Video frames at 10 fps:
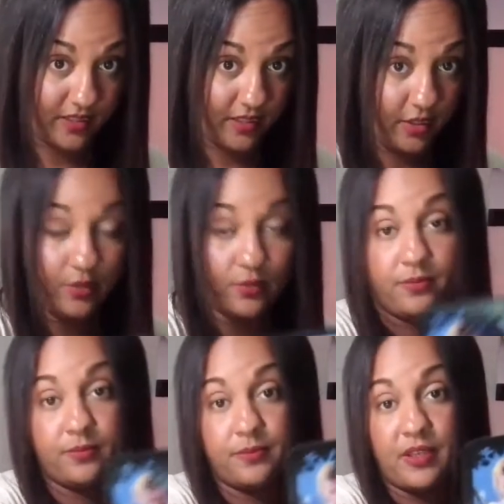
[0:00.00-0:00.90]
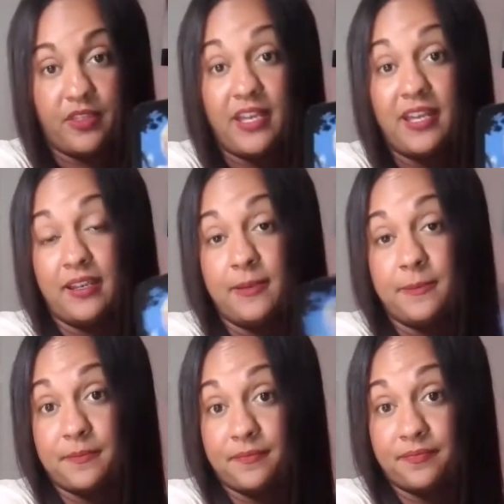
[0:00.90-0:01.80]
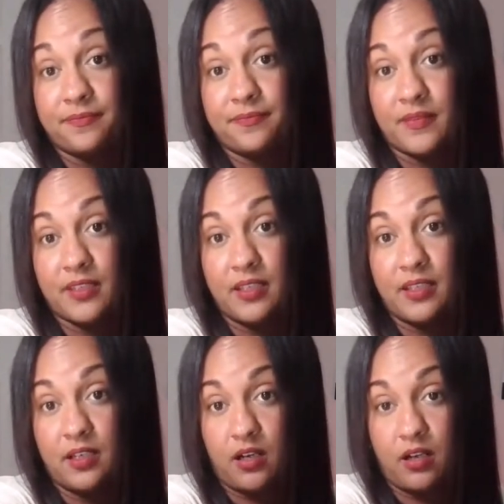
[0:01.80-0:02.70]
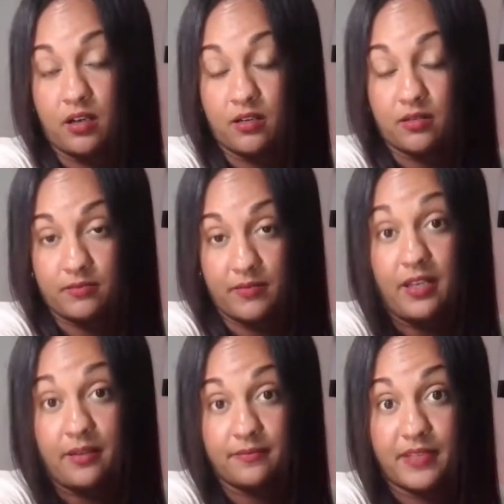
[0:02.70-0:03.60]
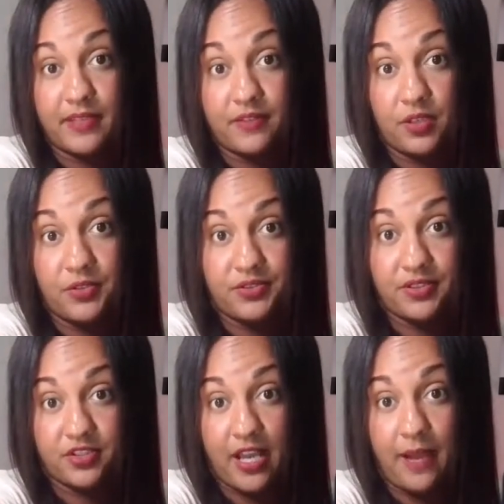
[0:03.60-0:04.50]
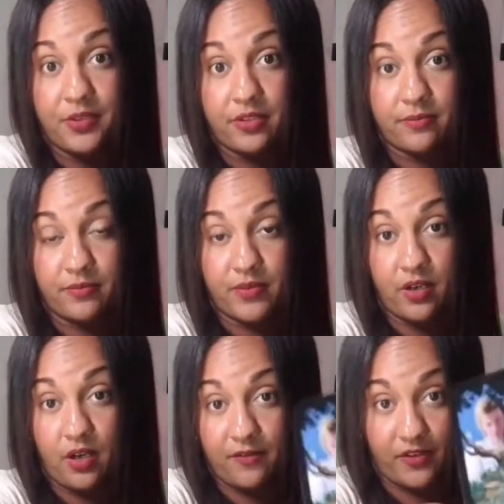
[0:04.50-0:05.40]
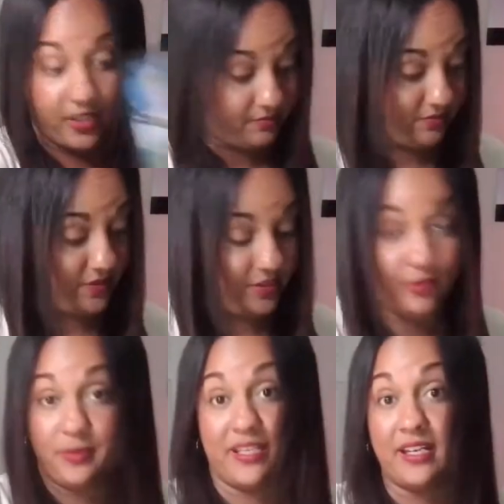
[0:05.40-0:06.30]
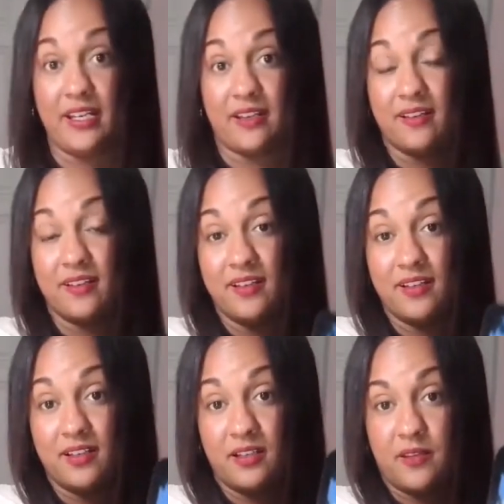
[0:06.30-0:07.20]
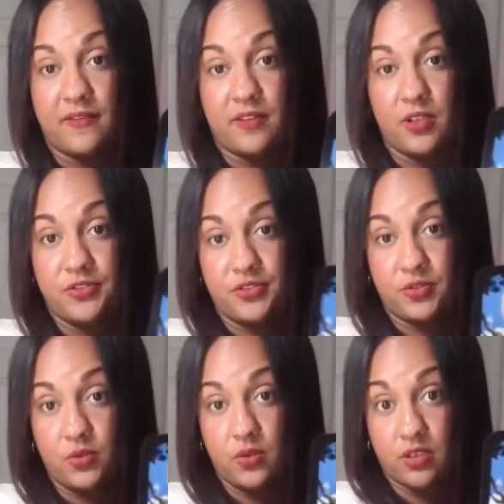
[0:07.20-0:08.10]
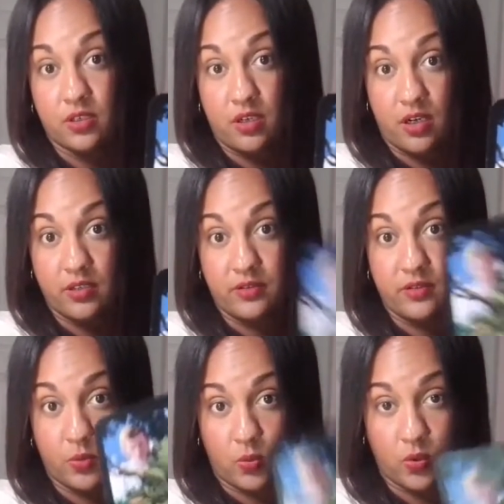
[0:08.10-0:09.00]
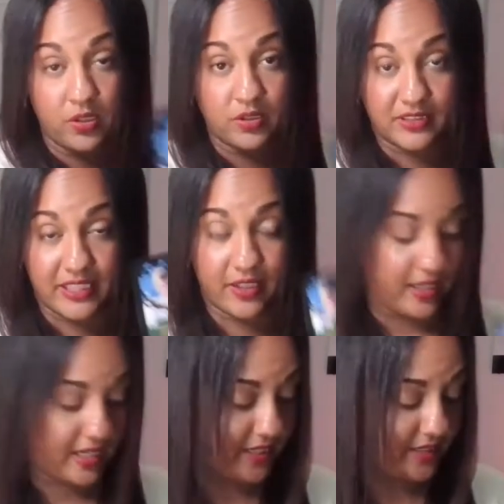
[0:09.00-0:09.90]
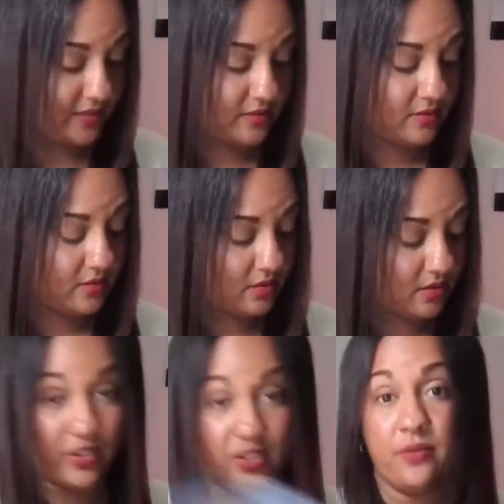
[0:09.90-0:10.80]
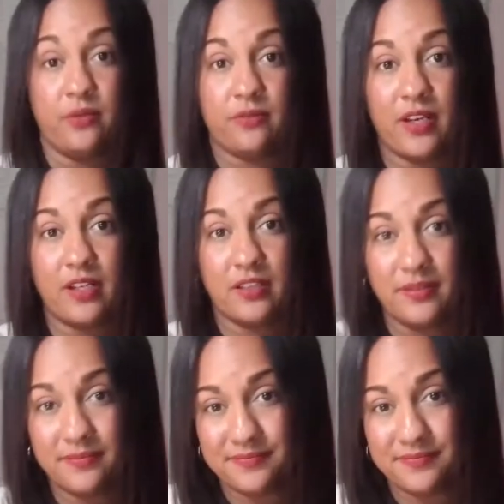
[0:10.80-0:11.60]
You and they are, yeah, they've closed the chapter. They're off on a new beginning. They've closed the door on the world here and on you, frankly.